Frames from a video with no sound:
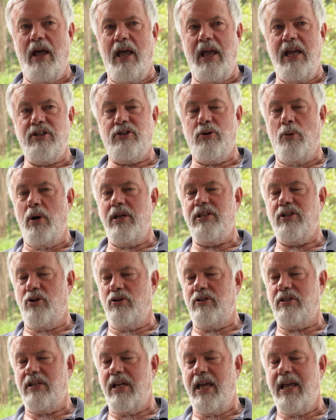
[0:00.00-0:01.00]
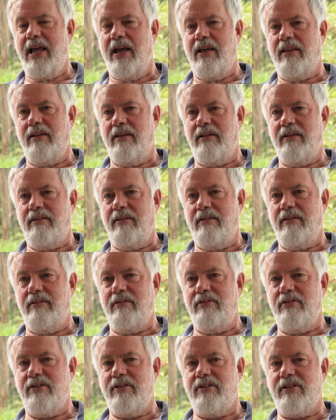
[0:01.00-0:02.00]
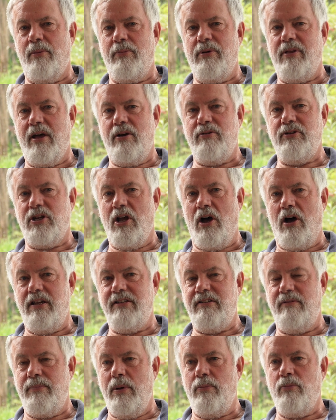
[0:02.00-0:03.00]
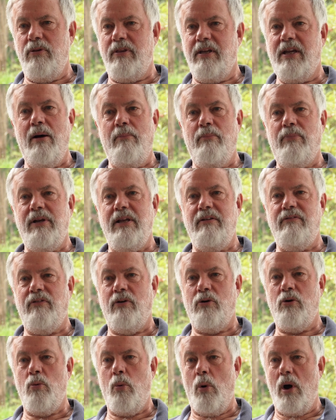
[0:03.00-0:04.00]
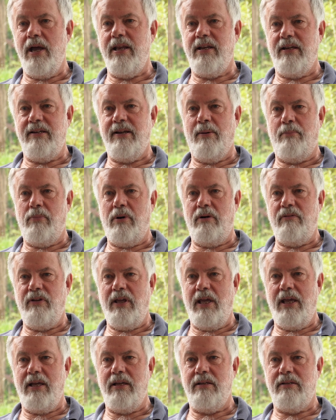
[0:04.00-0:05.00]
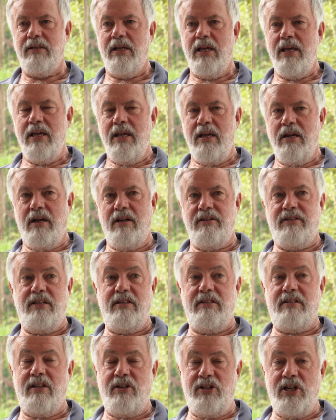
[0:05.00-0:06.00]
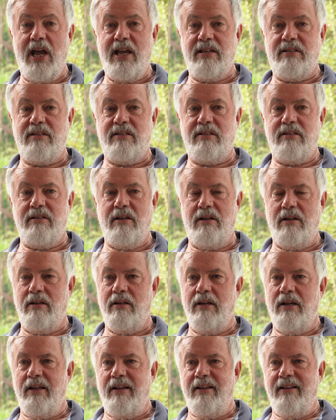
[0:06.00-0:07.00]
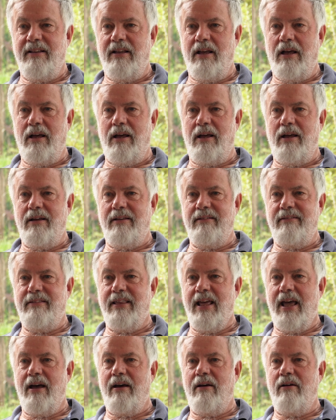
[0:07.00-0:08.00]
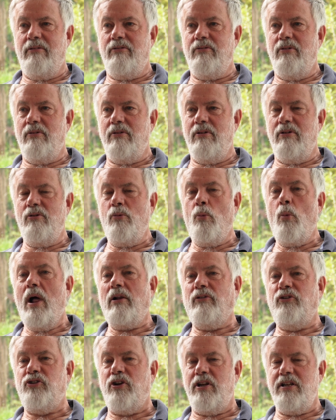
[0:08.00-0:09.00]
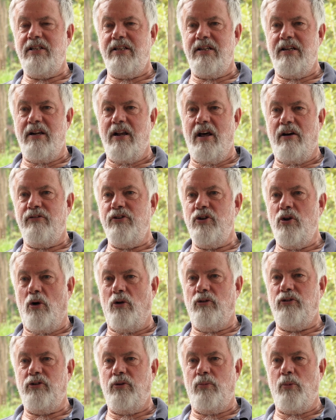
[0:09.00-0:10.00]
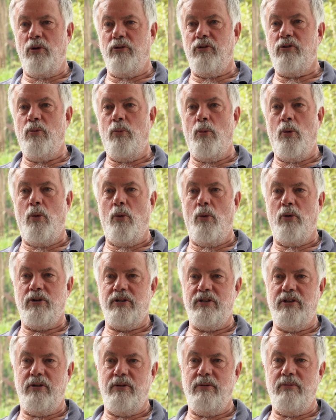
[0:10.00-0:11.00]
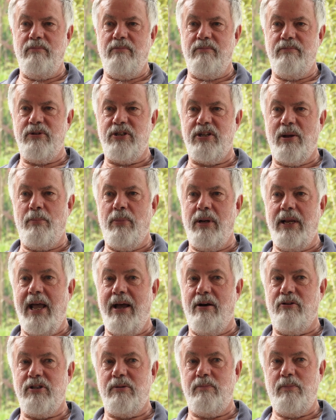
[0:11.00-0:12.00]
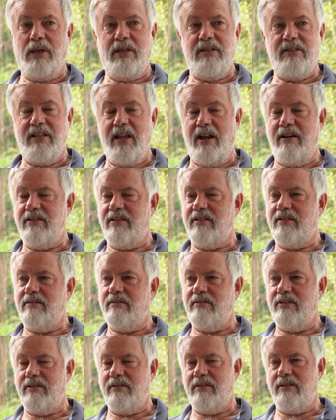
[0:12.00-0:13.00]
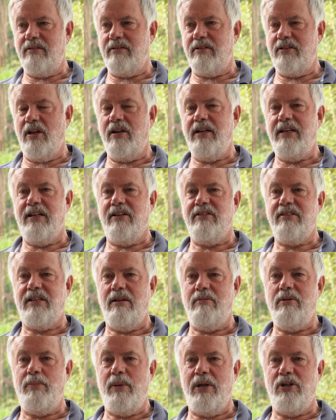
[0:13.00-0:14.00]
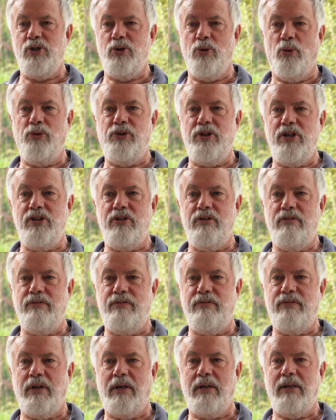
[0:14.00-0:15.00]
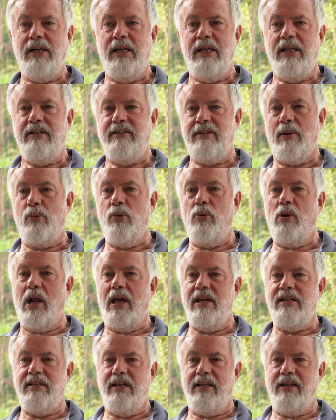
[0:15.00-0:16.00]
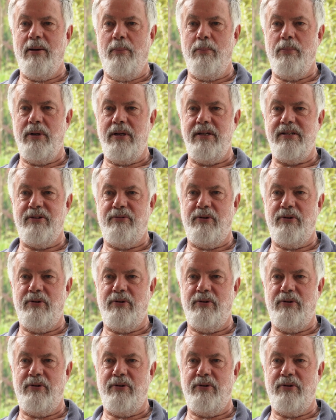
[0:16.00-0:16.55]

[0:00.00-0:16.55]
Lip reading: it's always good to hear that some of those guys have been with the company for quite a number of years, because it suggests that they're well treated enough not to want to walk to somebody else, because there's certainly doesn't seem to be a shortage of double glazing companies